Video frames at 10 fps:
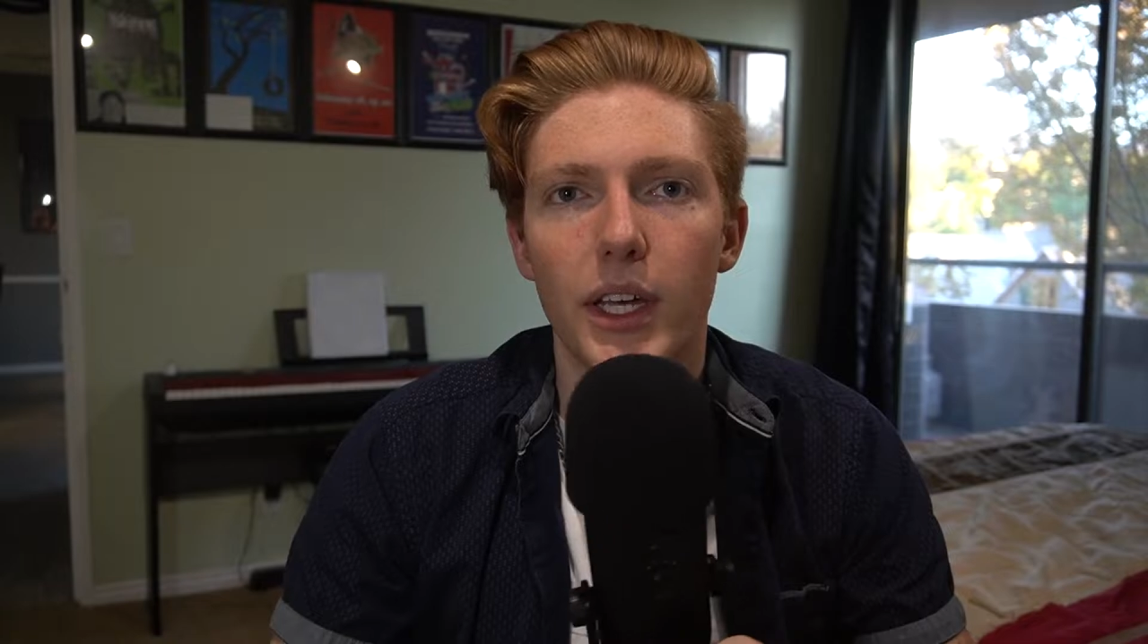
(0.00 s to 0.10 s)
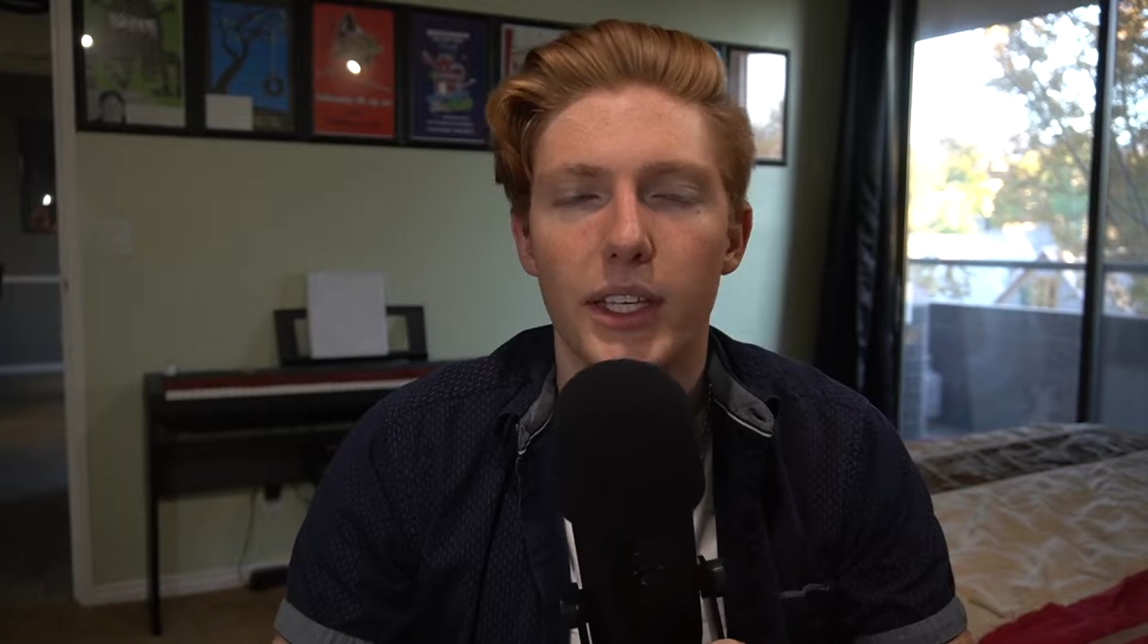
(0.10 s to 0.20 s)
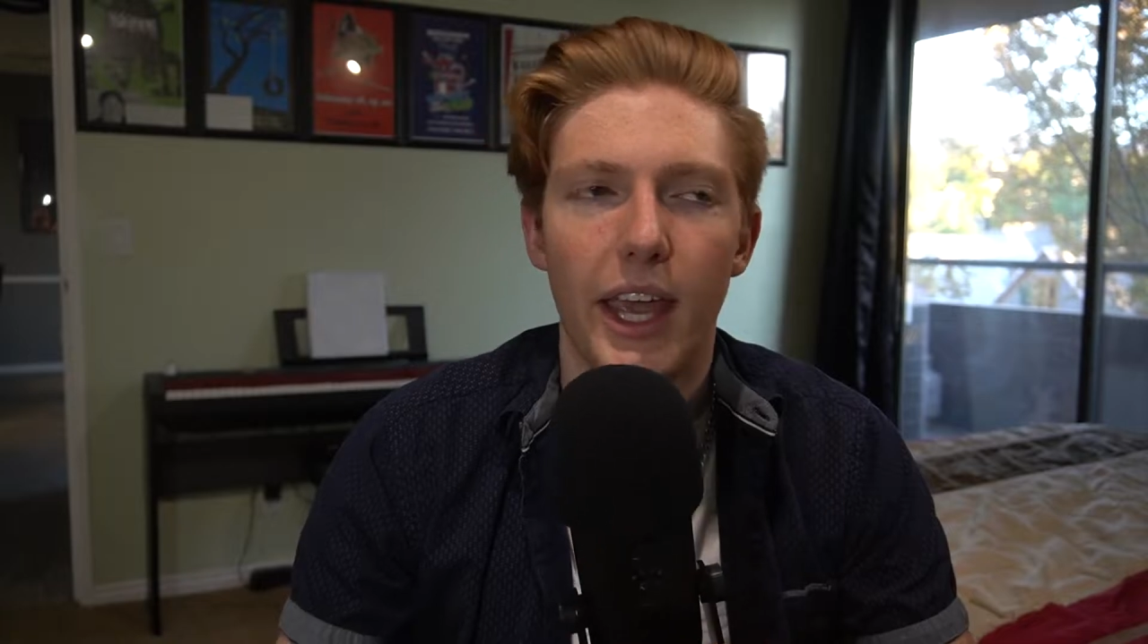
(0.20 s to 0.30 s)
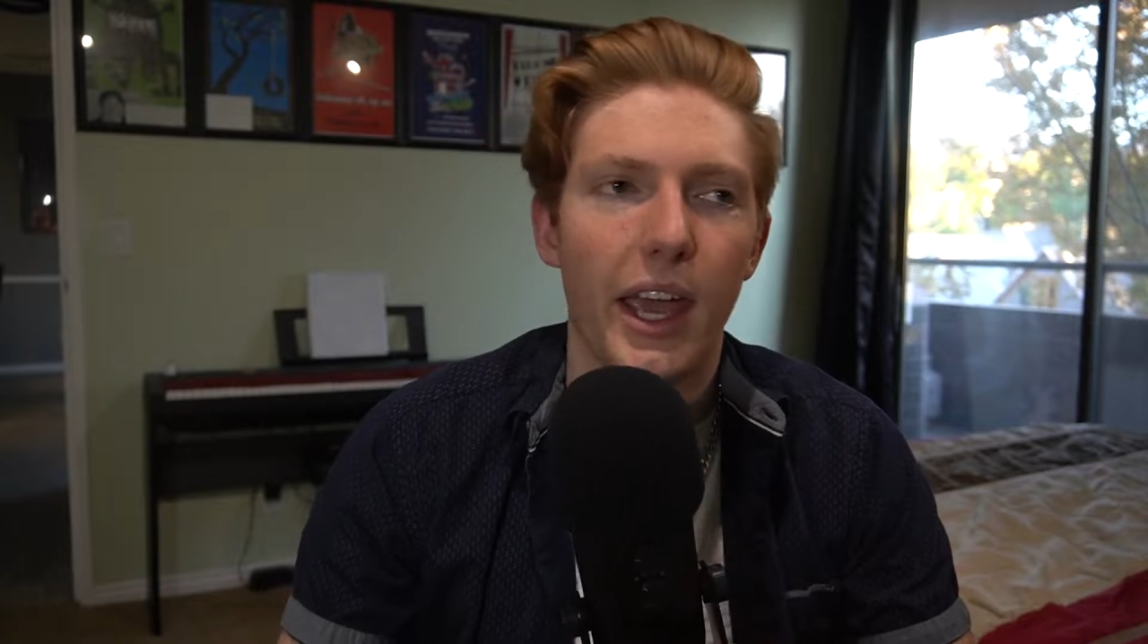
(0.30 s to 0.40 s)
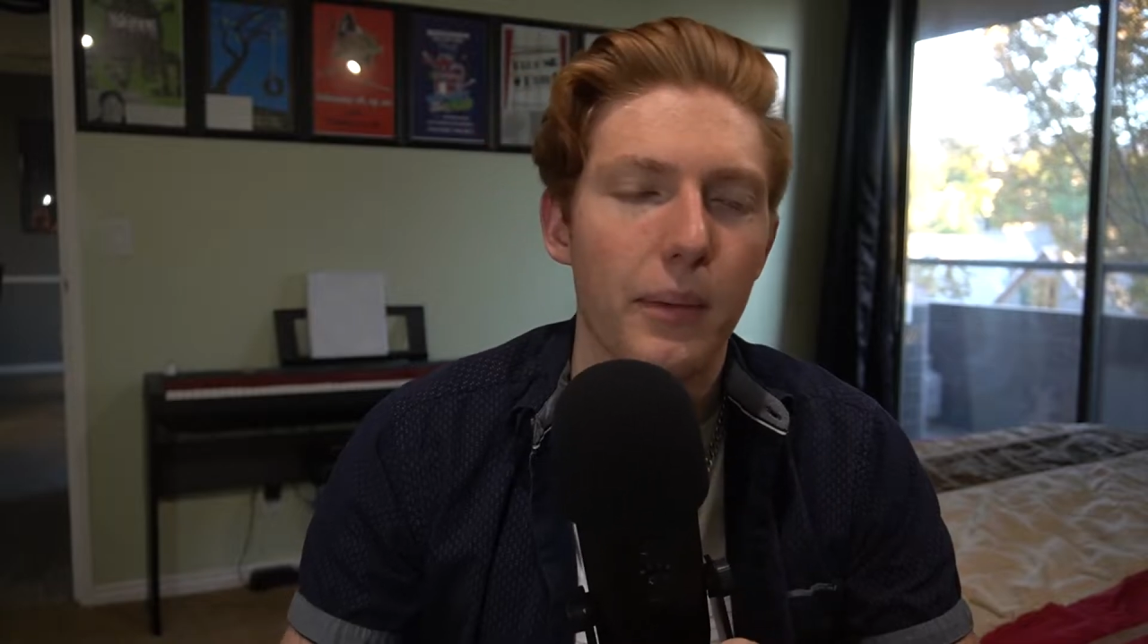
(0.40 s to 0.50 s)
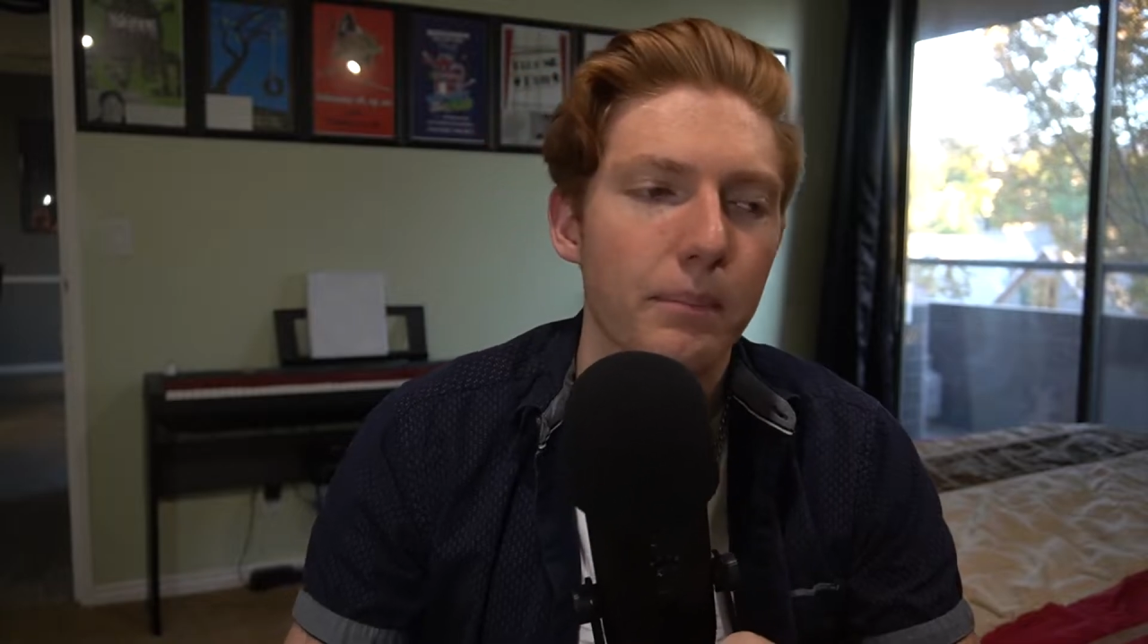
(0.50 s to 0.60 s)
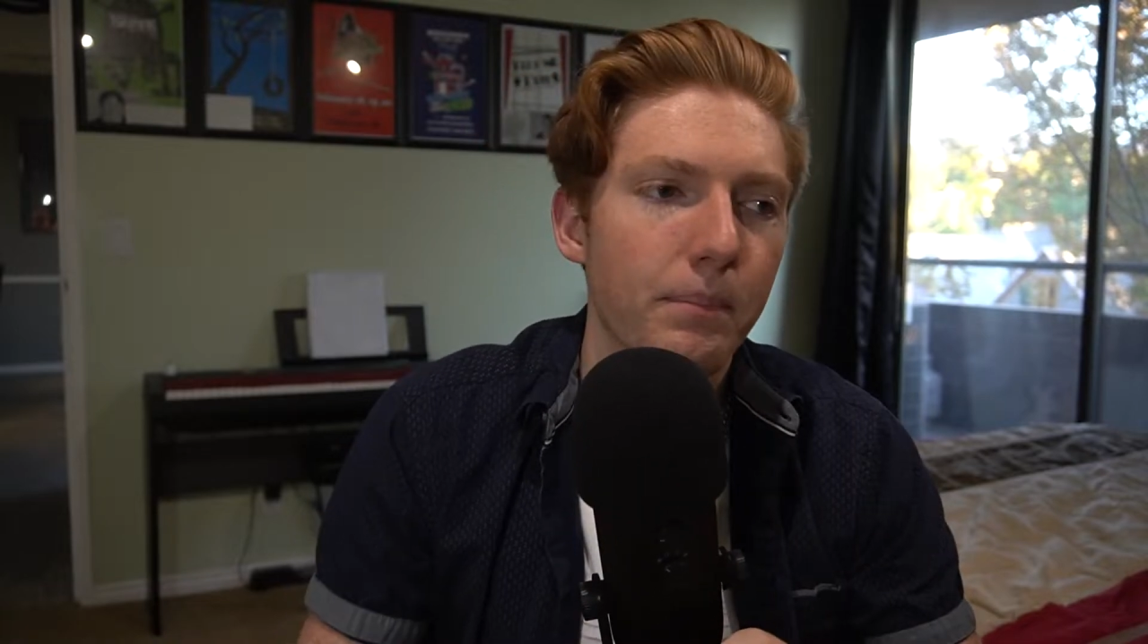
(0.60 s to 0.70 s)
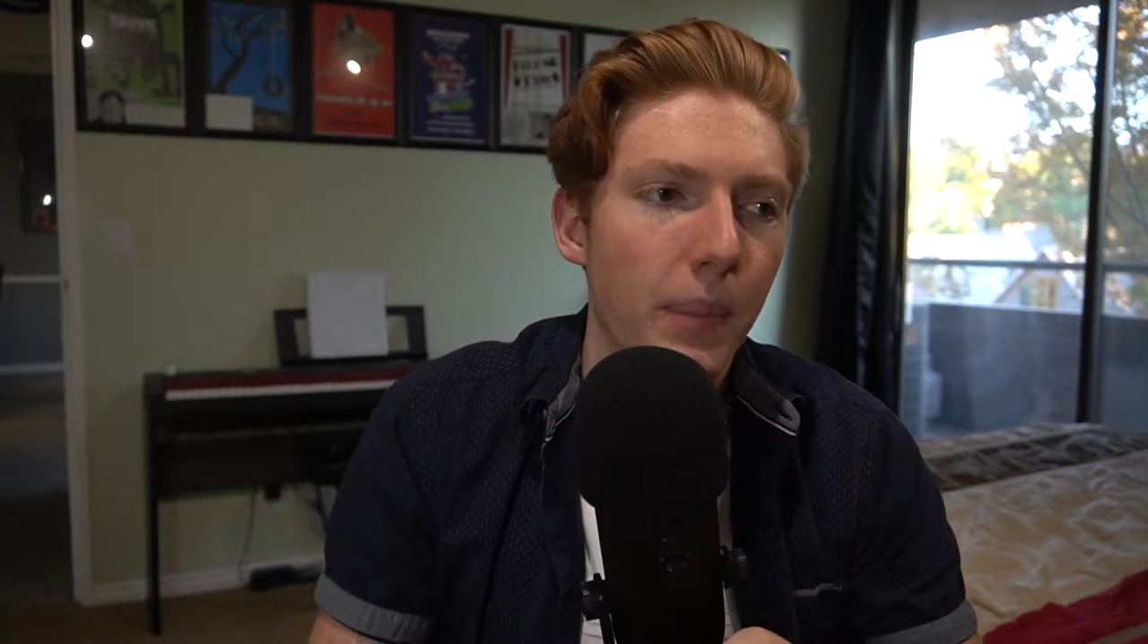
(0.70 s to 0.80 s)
Cam